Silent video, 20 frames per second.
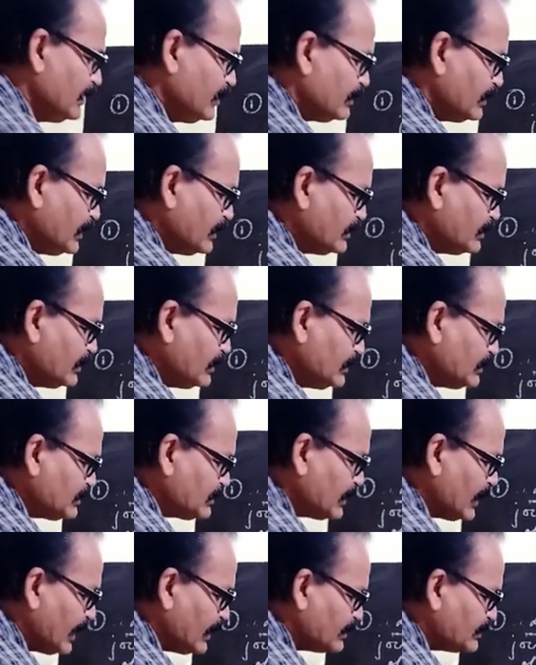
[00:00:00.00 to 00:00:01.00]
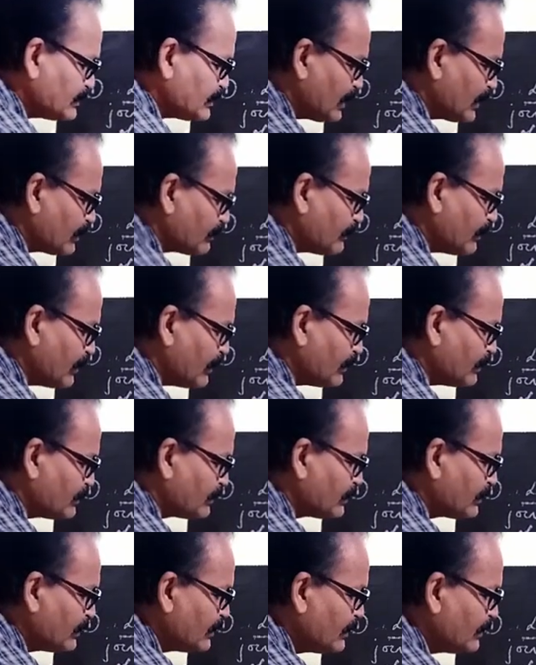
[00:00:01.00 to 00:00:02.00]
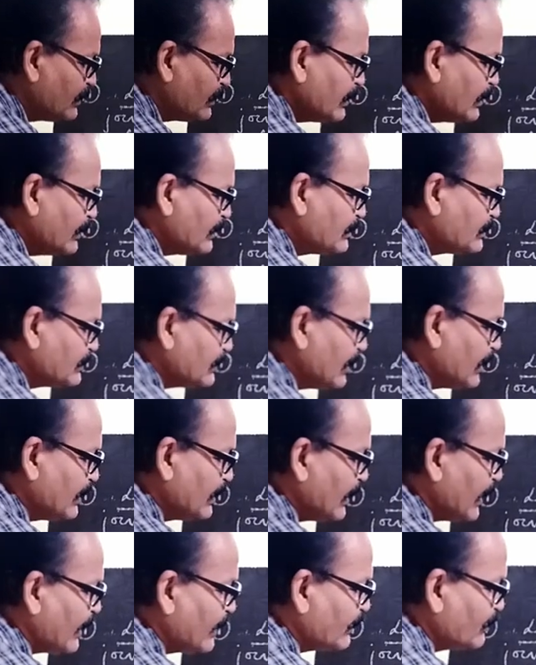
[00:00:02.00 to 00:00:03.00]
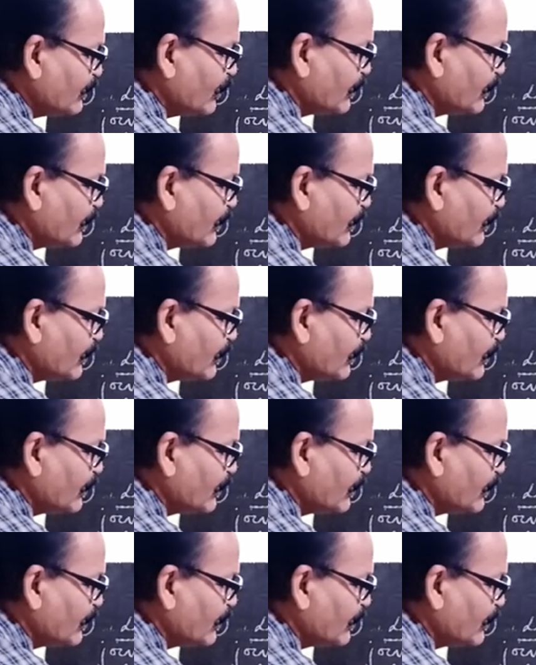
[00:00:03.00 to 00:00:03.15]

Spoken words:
then this line segment is the line